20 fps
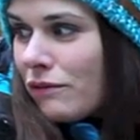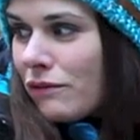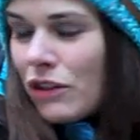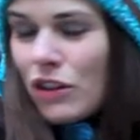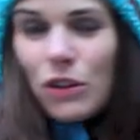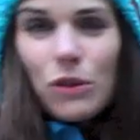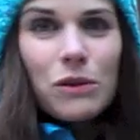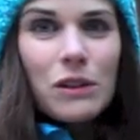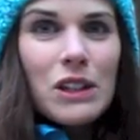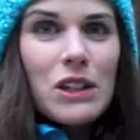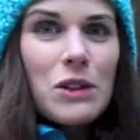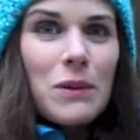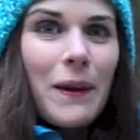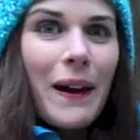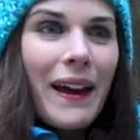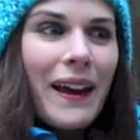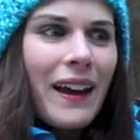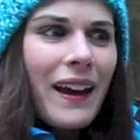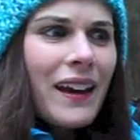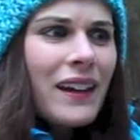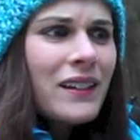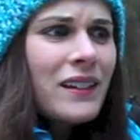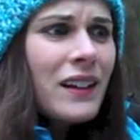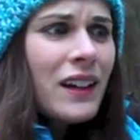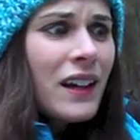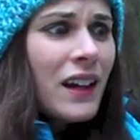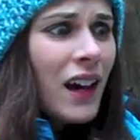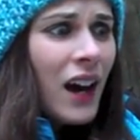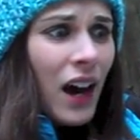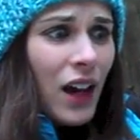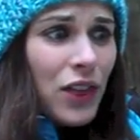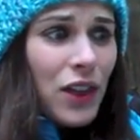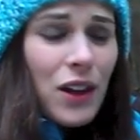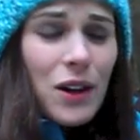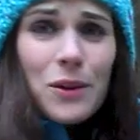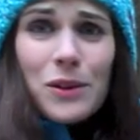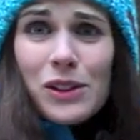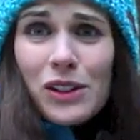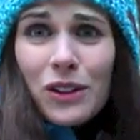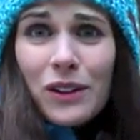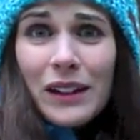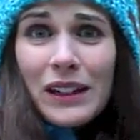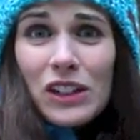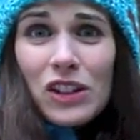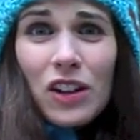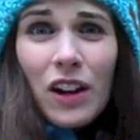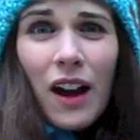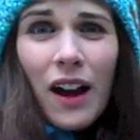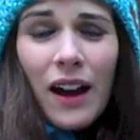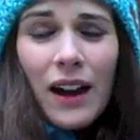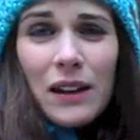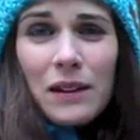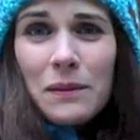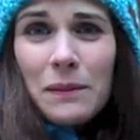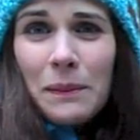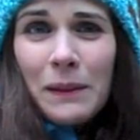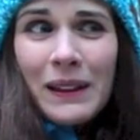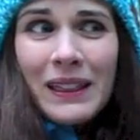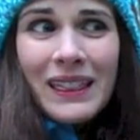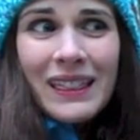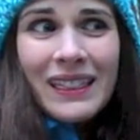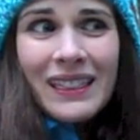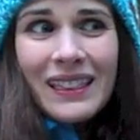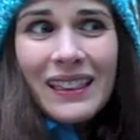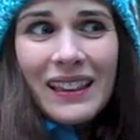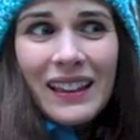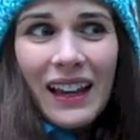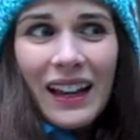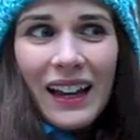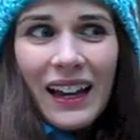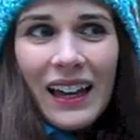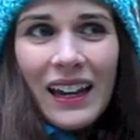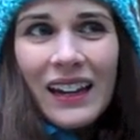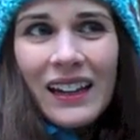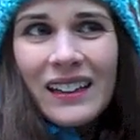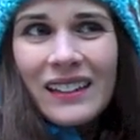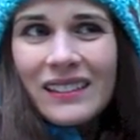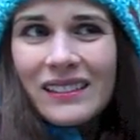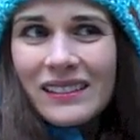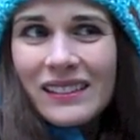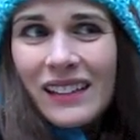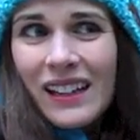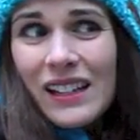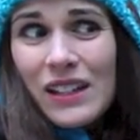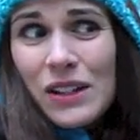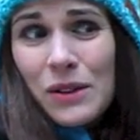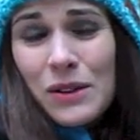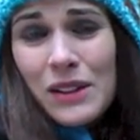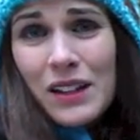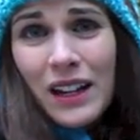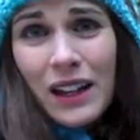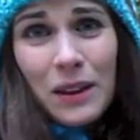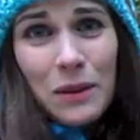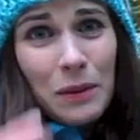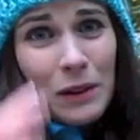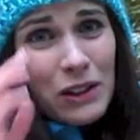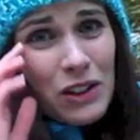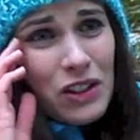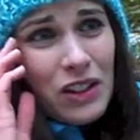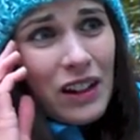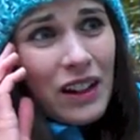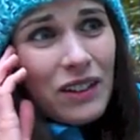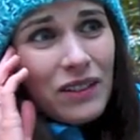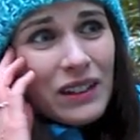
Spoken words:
shoot this way and I thought it was a great shot, but I kind of, as I was taking the picture, I